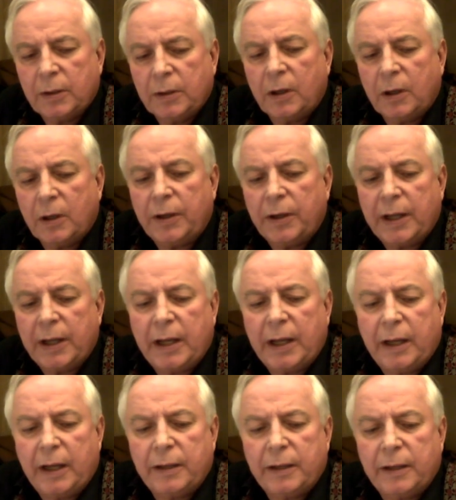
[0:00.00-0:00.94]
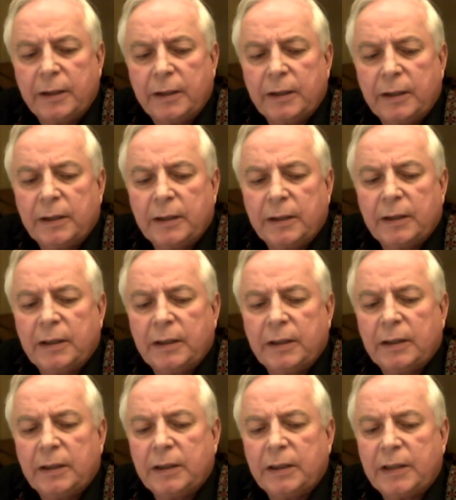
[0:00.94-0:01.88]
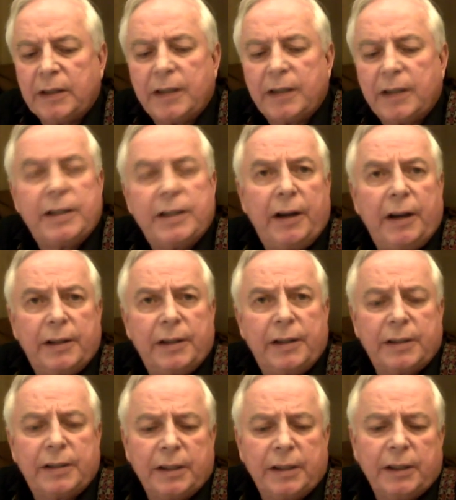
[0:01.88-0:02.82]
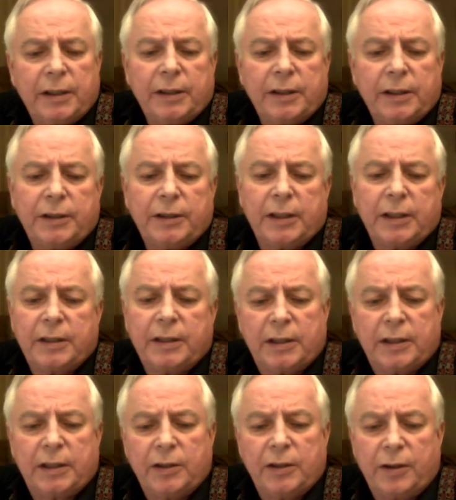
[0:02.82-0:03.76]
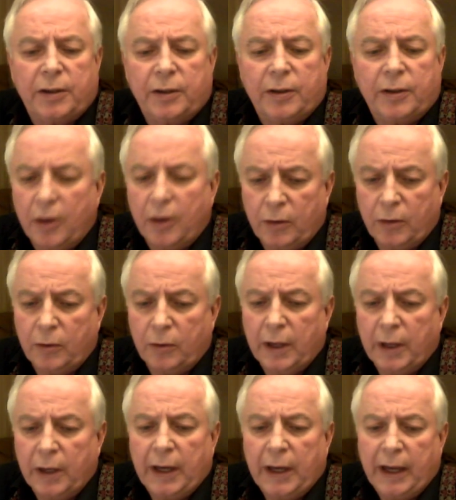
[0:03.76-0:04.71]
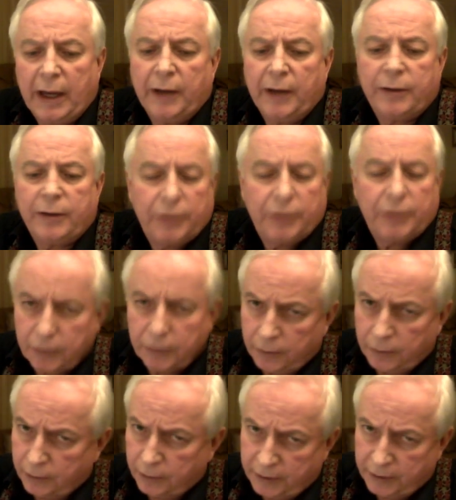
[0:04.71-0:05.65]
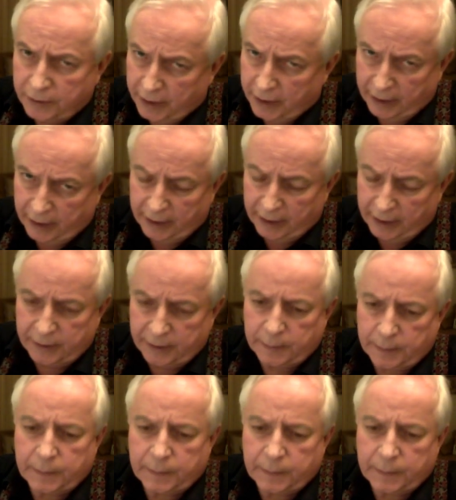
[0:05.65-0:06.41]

On the other hand, Sagittarius just does not know how to use sarcasm.